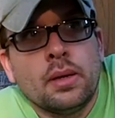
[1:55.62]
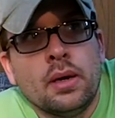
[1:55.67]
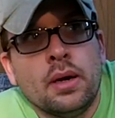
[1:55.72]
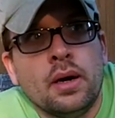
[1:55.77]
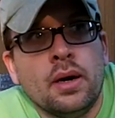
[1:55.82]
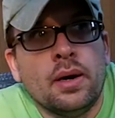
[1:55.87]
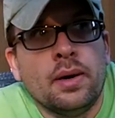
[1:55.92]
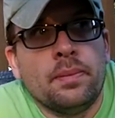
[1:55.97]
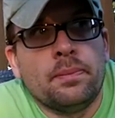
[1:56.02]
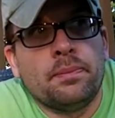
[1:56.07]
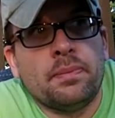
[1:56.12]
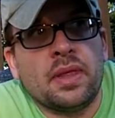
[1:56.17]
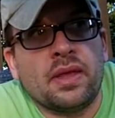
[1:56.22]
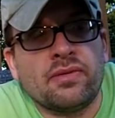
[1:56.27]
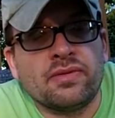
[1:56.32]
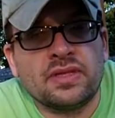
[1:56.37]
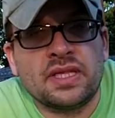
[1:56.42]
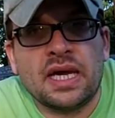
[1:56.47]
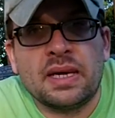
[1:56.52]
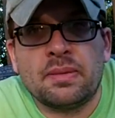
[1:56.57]
um,
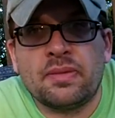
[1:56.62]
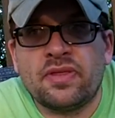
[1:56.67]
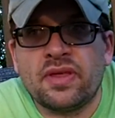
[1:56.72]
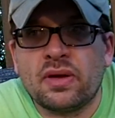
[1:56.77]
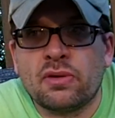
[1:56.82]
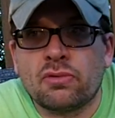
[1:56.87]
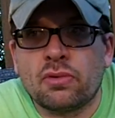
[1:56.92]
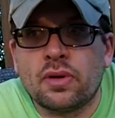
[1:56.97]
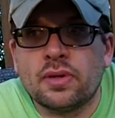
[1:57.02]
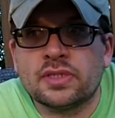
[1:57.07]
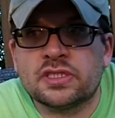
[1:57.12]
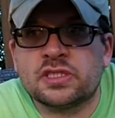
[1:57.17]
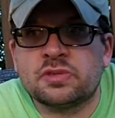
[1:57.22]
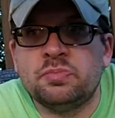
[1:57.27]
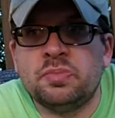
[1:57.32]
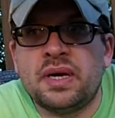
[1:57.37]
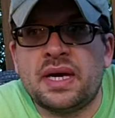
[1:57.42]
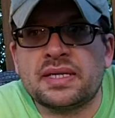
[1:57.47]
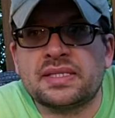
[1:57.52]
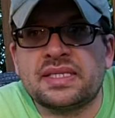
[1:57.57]
every time I think Raw
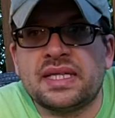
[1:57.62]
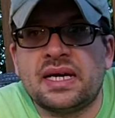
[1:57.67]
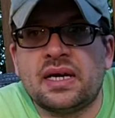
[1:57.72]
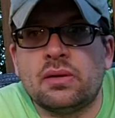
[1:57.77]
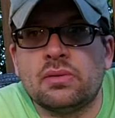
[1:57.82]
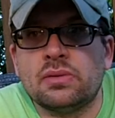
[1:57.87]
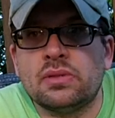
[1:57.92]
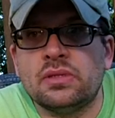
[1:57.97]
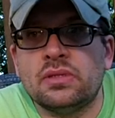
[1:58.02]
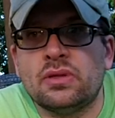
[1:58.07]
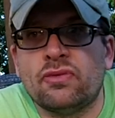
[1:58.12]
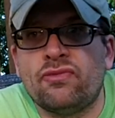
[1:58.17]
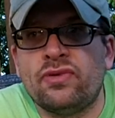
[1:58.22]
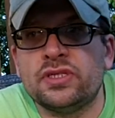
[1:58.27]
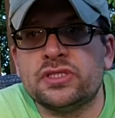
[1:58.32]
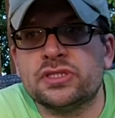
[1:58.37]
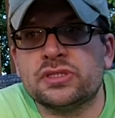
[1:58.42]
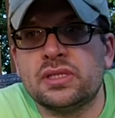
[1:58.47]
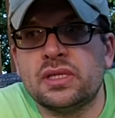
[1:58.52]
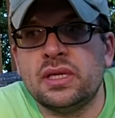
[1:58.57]
SmackDown, and
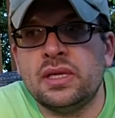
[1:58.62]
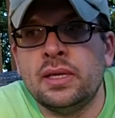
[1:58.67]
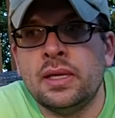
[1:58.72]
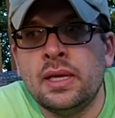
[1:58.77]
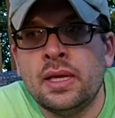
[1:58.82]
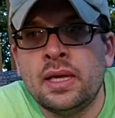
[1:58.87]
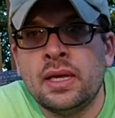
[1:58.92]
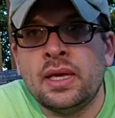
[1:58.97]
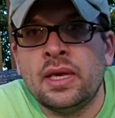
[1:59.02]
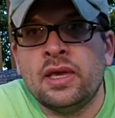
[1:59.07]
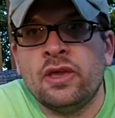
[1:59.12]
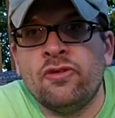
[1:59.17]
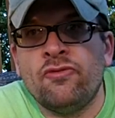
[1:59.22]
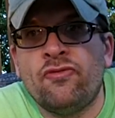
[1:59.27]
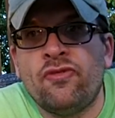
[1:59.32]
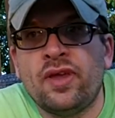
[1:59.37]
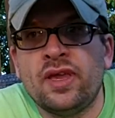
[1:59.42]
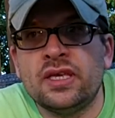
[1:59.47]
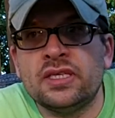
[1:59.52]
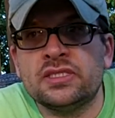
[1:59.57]
eventually he
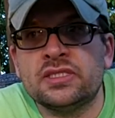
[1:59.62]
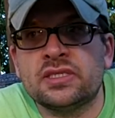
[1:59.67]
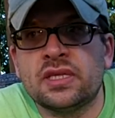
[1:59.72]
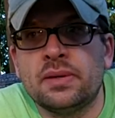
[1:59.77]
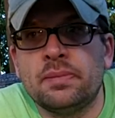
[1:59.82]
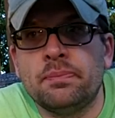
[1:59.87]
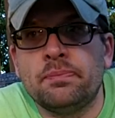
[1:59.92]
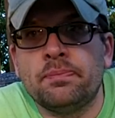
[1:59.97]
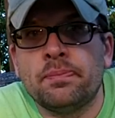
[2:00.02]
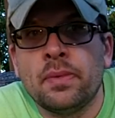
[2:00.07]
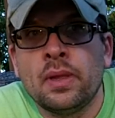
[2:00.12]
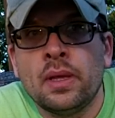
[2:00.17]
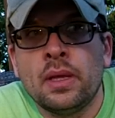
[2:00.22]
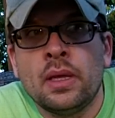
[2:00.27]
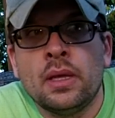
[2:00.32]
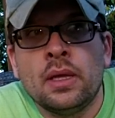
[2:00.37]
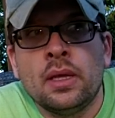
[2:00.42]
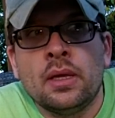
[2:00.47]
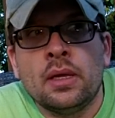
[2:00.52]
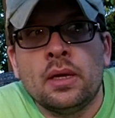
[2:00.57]
faced some
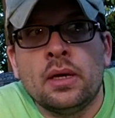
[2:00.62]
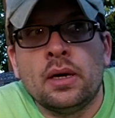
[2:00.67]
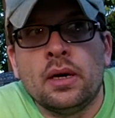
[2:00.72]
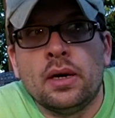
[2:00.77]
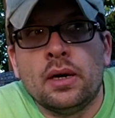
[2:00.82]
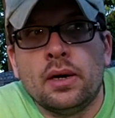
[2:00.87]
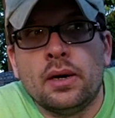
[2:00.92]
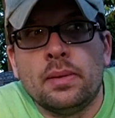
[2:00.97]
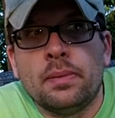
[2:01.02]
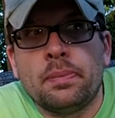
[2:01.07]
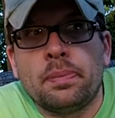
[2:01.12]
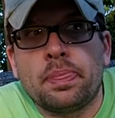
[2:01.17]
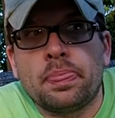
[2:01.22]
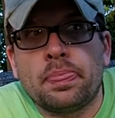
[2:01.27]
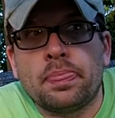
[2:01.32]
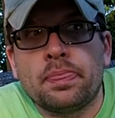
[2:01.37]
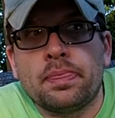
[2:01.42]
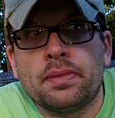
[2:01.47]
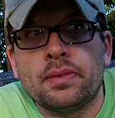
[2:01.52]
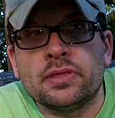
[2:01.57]
uh,
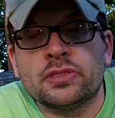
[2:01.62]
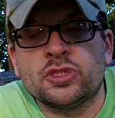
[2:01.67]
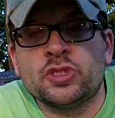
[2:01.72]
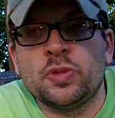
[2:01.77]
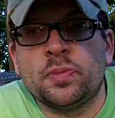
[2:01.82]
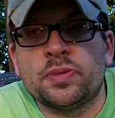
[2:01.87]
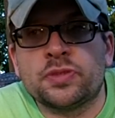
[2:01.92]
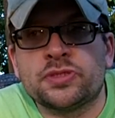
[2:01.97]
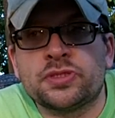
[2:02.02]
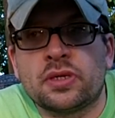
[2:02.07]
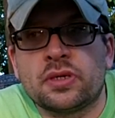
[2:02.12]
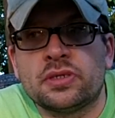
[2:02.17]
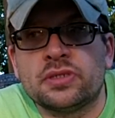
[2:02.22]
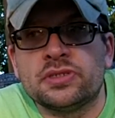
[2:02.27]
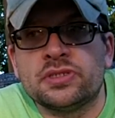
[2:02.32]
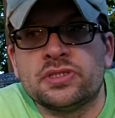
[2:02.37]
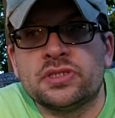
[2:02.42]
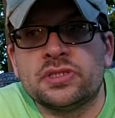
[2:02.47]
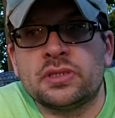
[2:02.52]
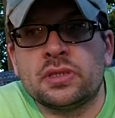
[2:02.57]
superstars